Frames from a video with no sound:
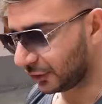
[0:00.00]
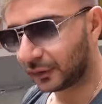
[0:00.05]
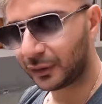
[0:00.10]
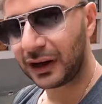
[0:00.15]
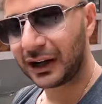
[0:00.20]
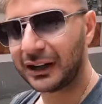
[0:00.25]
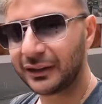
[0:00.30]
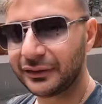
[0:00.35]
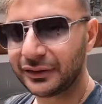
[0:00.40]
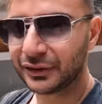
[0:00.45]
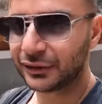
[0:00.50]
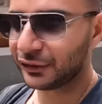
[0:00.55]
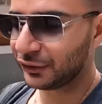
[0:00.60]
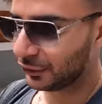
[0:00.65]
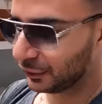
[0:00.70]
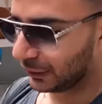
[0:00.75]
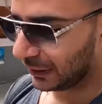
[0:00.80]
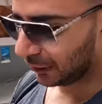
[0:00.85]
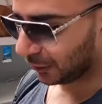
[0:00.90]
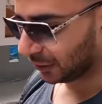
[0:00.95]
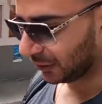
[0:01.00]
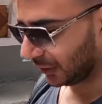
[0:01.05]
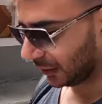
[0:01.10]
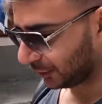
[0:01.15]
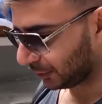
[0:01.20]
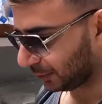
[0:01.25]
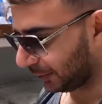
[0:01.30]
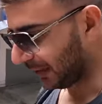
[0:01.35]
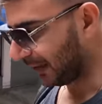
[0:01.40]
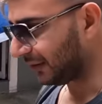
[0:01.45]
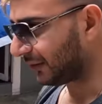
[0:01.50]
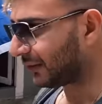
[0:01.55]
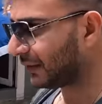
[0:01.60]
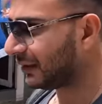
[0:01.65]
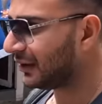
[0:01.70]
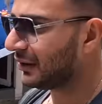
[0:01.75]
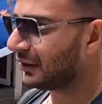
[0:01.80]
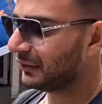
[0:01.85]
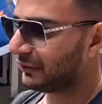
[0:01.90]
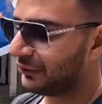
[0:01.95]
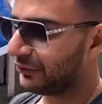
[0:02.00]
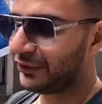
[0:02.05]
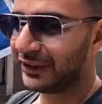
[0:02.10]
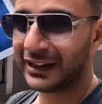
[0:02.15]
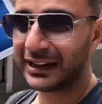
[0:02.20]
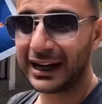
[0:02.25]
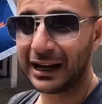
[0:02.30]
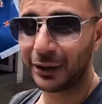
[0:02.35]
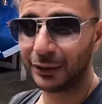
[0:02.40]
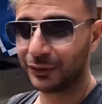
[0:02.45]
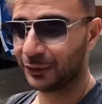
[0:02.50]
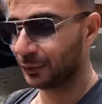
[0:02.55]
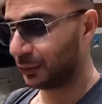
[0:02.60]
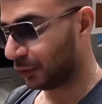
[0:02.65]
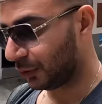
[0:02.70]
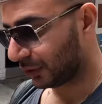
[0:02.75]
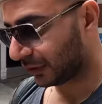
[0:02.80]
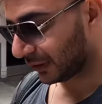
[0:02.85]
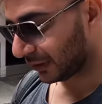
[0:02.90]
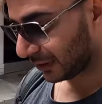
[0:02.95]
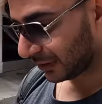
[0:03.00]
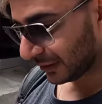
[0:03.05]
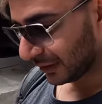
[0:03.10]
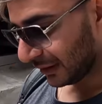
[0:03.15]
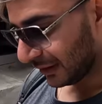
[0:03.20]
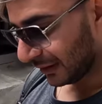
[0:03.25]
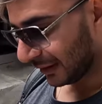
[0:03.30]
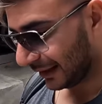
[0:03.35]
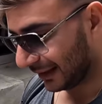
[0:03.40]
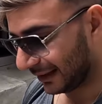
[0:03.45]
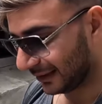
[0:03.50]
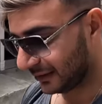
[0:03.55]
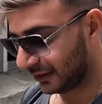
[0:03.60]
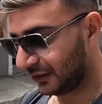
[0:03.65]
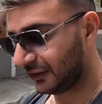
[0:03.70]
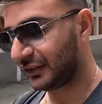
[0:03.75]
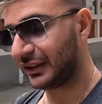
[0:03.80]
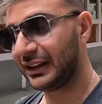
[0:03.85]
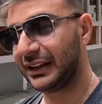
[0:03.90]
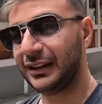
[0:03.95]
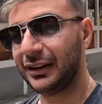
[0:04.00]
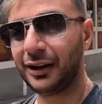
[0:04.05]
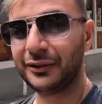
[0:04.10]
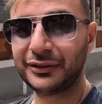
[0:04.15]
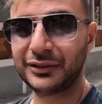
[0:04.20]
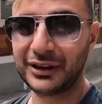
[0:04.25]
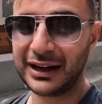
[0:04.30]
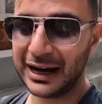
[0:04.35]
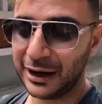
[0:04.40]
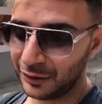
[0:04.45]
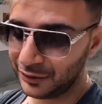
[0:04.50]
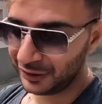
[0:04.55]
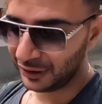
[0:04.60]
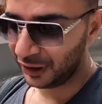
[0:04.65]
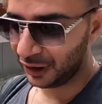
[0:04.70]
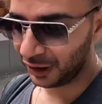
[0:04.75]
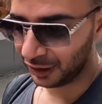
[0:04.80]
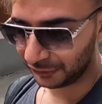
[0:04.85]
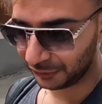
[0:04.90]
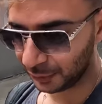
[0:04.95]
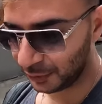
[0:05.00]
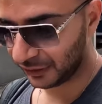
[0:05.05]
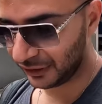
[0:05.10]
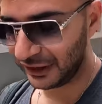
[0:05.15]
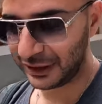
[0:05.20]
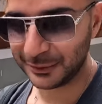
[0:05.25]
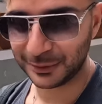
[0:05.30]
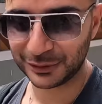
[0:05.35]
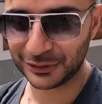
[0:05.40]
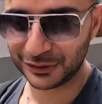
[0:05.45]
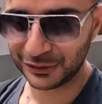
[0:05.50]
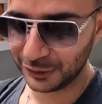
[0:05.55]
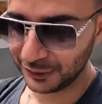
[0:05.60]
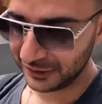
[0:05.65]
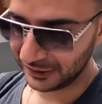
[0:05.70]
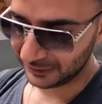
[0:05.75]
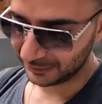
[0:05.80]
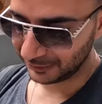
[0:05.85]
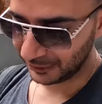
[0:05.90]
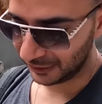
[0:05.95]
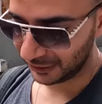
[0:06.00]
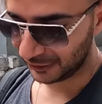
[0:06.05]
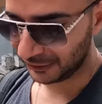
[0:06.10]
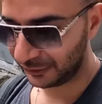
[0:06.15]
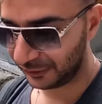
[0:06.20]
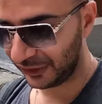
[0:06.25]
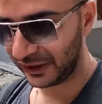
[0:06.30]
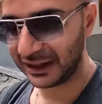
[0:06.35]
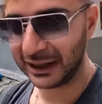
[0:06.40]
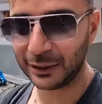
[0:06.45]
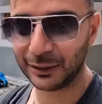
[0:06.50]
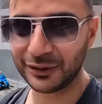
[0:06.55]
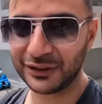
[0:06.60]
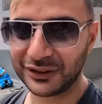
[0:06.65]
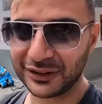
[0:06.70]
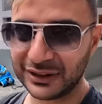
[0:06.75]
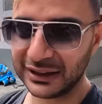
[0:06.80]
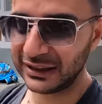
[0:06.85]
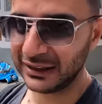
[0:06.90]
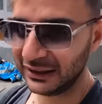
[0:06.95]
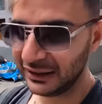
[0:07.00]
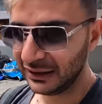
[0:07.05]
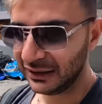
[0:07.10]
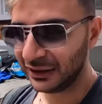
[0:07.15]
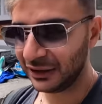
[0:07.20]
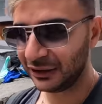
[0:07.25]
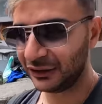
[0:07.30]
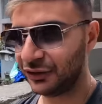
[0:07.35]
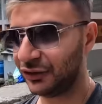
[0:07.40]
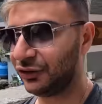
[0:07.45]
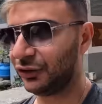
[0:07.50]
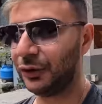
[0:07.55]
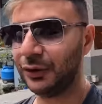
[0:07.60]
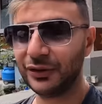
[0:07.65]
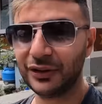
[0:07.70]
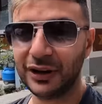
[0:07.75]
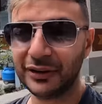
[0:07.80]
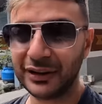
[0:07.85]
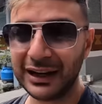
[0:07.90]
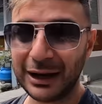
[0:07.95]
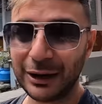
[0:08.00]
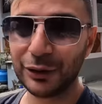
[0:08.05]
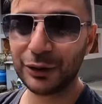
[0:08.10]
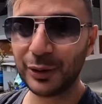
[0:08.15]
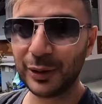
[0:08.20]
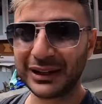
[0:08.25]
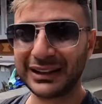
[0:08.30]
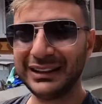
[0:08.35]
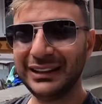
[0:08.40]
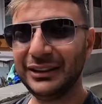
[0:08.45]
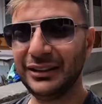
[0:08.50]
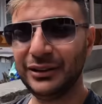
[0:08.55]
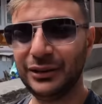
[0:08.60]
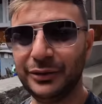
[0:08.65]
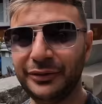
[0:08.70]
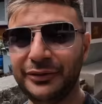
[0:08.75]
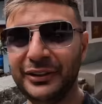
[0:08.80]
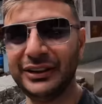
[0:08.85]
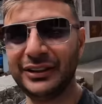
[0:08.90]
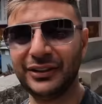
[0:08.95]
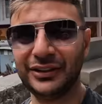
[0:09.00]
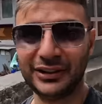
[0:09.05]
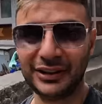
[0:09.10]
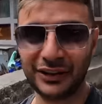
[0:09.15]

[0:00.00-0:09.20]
arrived to our lunch place, 3 hours walk. And yesterday, after an hour and a half, we weren't able to do it, but 3 hours today, it just shows how quickly your fitness